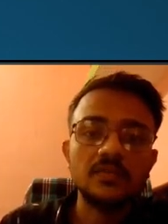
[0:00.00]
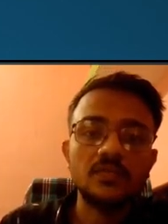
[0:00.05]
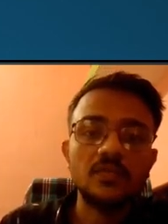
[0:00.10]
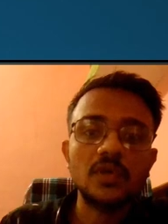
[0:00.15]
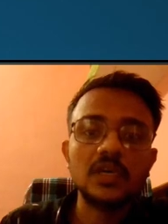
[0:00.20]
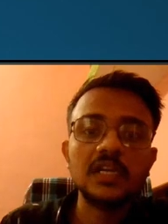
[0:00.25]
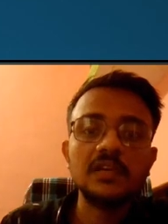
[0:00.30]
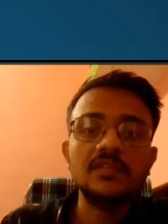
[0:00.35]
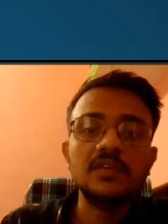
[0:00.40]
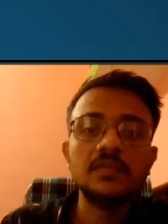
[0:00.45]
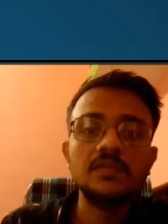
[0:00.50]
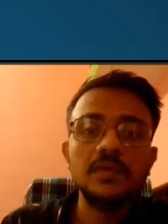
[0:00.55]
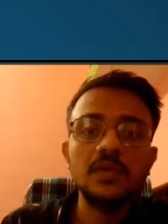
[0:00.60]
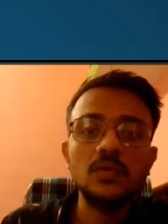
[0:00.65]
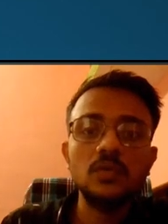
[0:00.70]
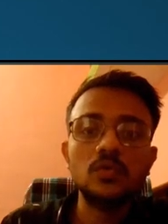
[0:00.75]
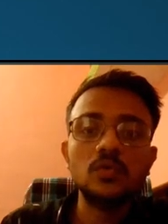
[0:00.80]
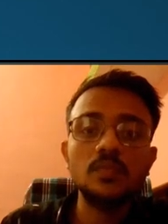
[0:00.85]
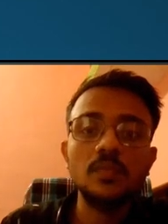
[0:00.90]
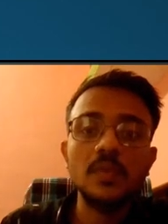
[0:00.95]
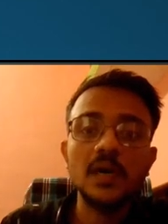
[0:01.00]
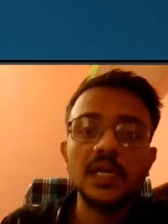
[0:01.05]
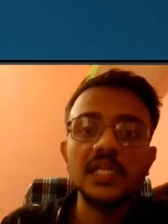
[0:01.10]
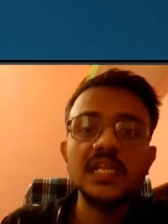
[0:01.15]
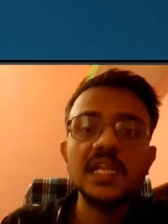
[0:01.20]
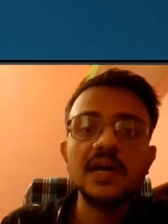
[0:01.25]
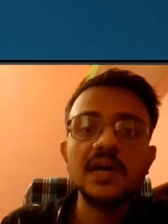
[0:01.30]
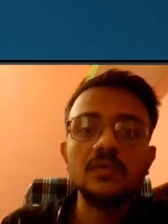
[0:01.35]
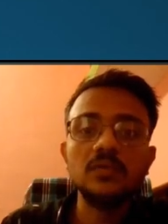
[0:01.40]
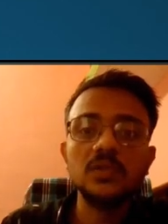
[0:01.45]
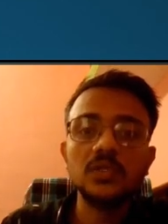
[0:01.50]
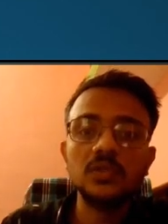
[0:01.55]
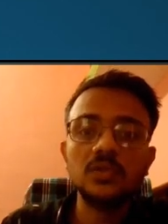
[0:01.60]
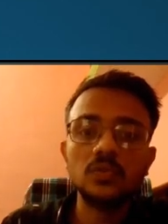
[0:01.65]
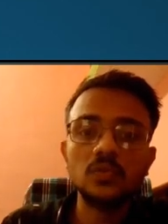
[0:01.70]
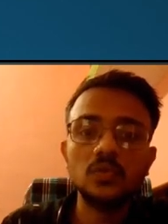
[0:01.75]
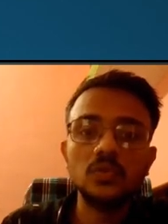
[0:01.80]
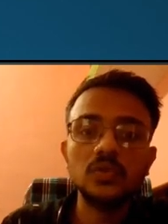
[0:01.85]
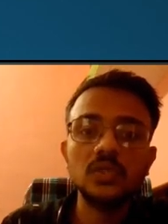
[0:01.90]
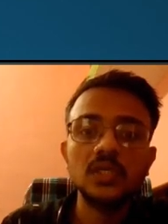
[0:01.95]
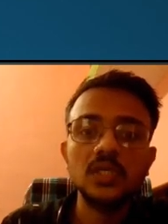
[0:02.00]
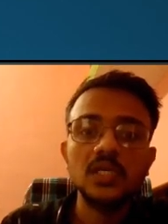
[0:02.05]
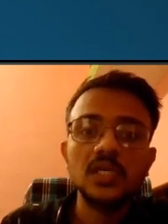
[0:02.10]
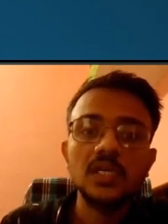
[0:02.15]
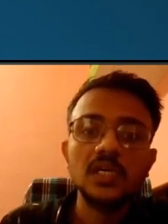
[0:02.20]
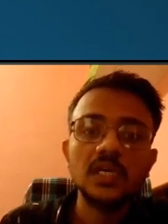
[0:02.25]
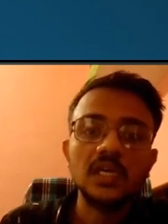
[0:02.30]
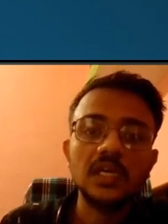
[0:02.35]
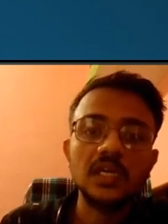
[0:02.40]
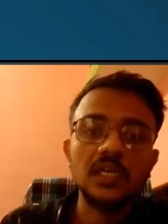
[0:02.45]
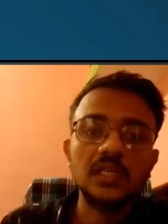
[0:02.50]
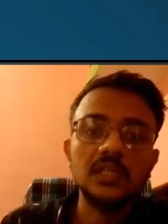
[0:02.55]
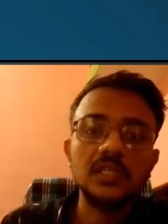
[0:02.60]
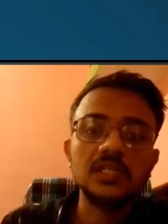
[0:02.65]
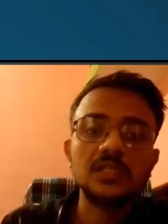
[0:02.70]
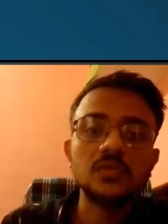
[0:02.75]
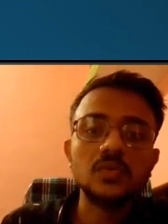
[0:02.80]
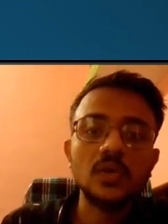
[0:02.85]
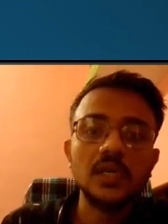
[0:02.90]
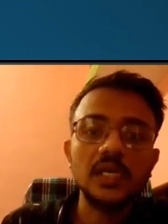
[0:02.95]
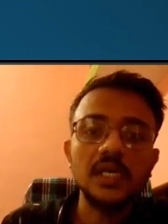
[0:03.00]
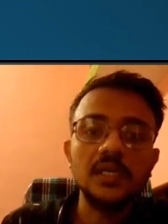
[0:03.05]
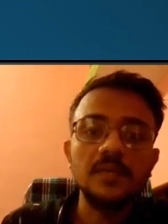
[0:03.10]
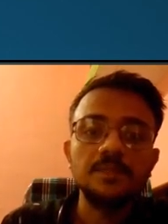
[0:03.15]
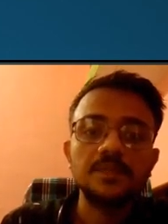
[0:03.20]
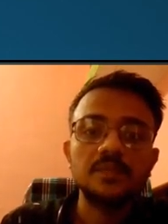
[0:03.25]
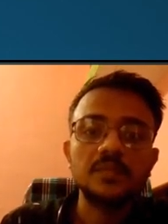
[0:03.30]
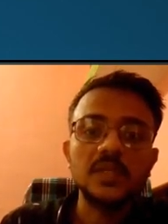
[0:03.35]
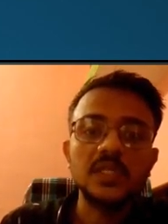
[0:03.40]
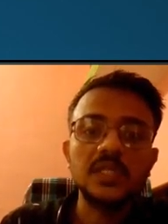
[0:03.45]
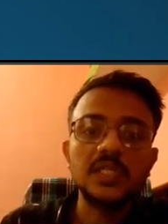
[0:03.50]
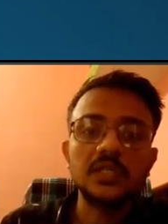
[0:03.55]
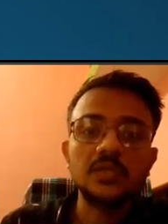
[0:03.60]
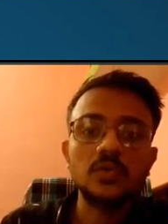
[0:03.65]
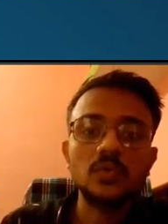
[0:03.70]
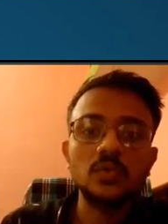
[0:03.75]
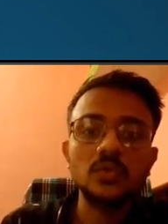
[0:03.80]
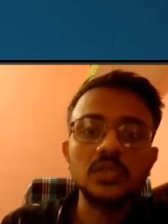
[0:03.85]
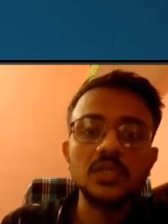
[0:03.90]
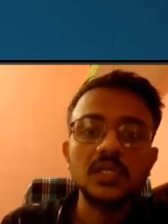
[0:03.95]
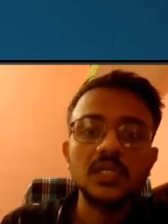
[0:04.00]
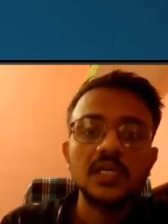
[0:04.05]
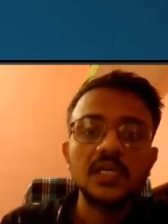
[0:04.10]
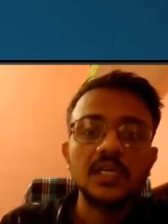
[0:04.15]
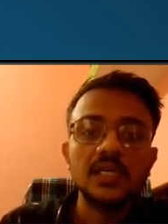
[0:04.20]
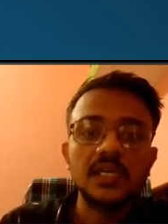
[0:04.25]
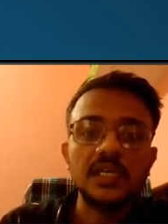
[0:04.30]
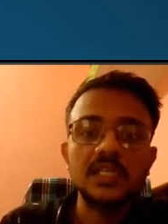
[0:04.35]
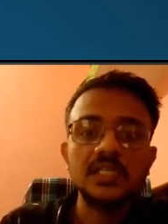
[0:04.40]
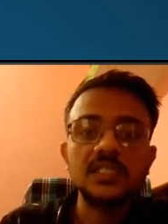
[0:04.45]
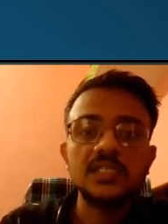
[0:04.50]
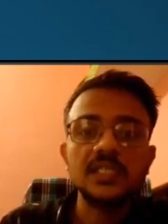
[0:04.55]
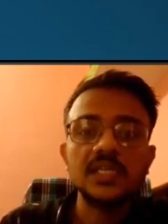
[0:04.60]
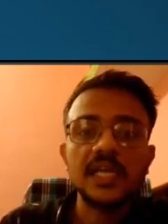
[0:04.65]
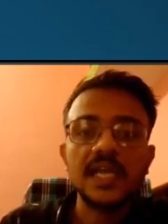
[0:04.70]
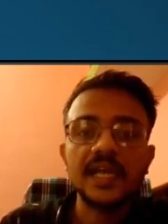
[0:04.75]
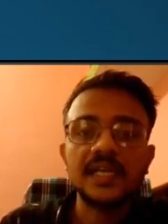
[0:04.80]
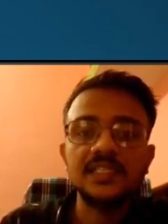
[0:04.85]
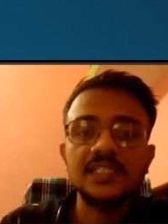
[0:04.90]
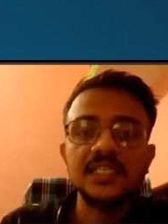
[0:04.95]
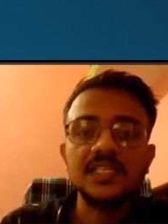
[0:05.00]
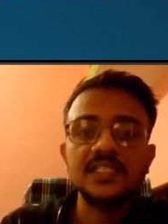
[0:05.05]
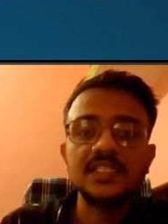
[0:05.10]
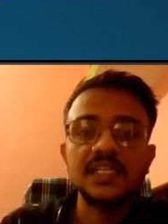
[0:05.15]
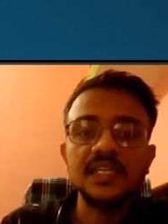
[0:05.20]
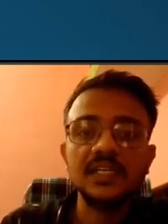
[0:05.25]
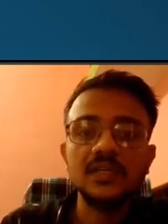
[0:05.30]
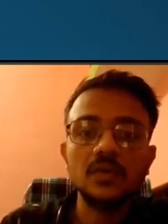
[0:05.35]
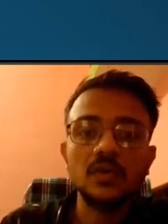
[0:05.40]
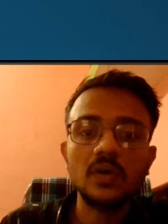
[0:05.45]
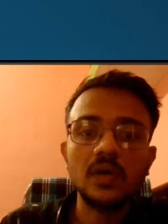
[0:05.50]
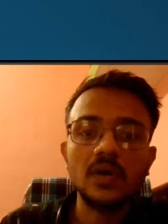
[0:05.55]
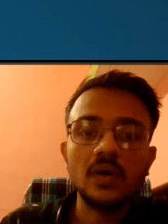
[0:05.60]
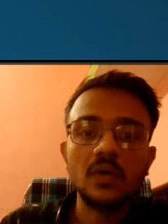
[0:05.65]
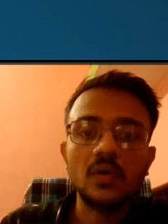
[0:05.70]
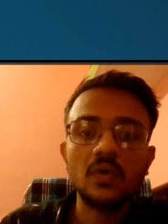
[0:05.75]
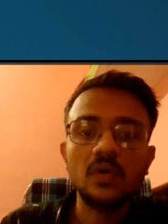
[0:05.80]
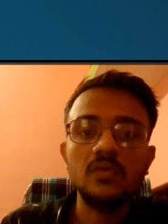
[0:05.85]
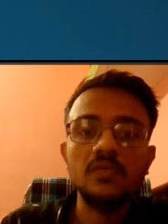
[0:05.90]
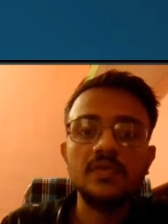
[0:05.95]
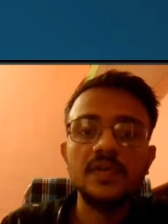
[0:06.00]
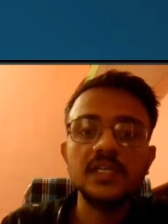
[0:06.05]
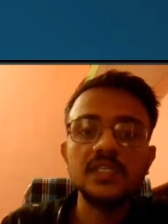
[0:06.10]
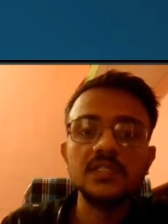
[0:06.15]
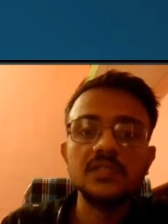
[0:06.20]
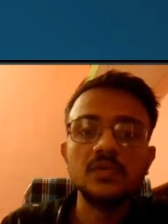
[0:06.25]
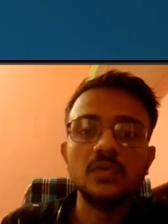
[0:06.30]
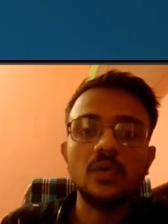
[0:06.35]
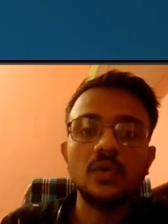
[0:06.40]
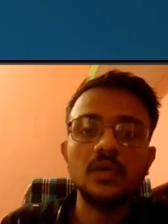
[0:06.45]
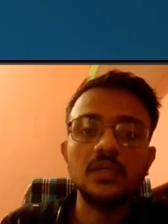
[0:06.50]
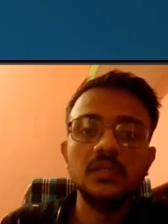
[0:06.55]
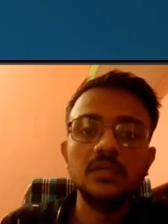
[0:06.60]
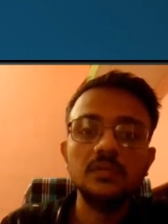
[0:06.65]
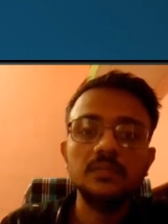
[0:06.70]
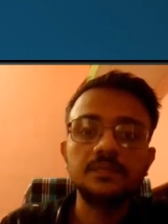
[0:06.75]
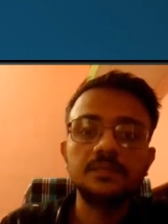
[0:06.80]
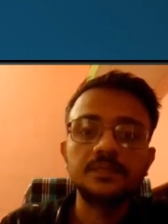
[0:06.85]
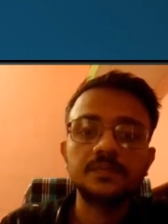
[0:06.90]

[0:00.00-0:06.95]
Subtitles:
whatever we do to bury down the truth in the soil, but the truth is existed always on